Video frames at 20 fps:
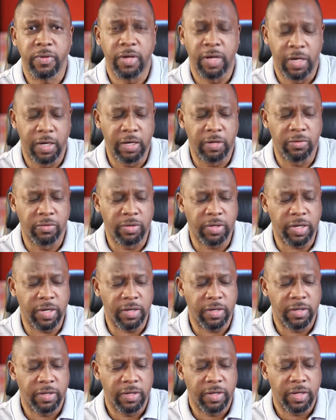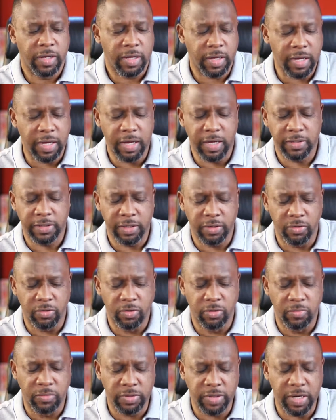Hallelujah. Cars and
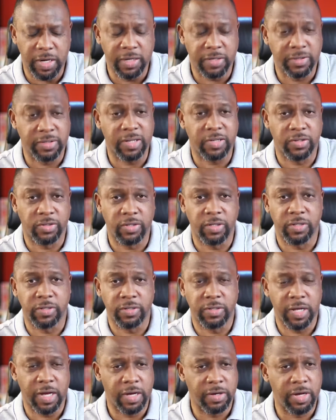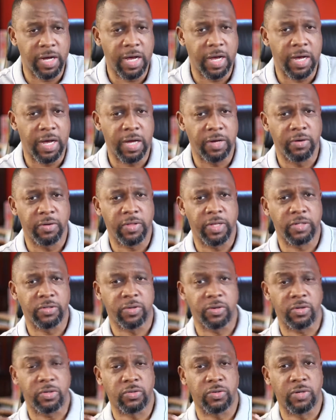homes are essentials. Now, I know there's
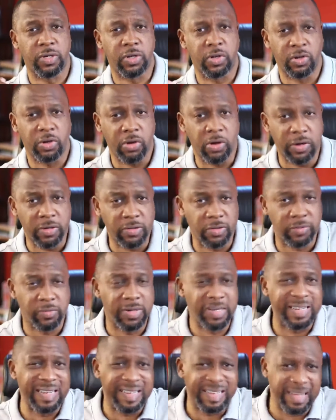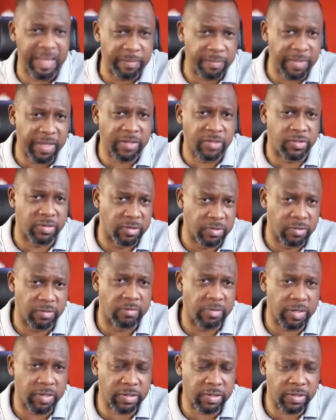also a luxury dimension
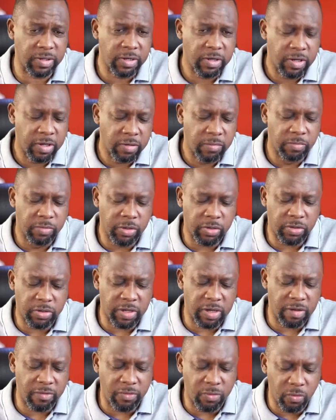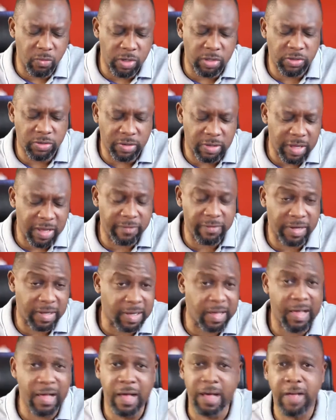to it, but everyone should have a
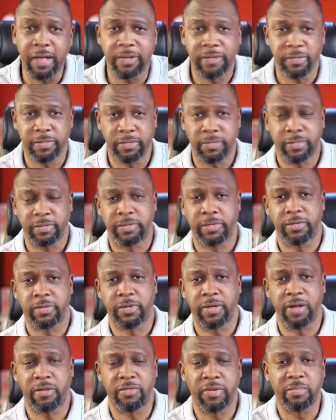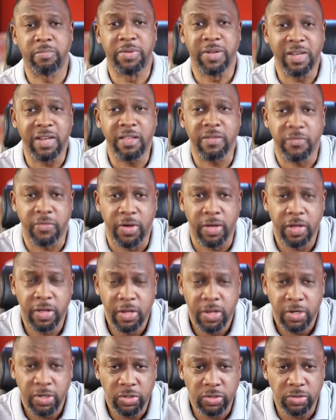car. Every believer
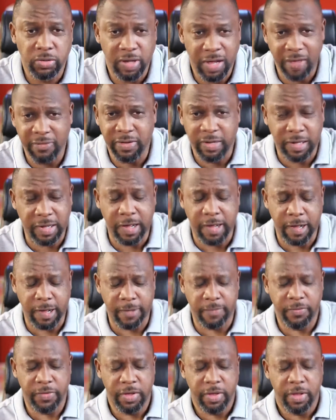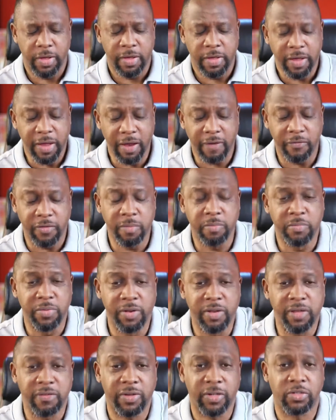should have a car. Every
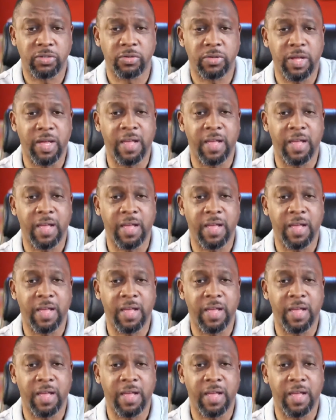believer should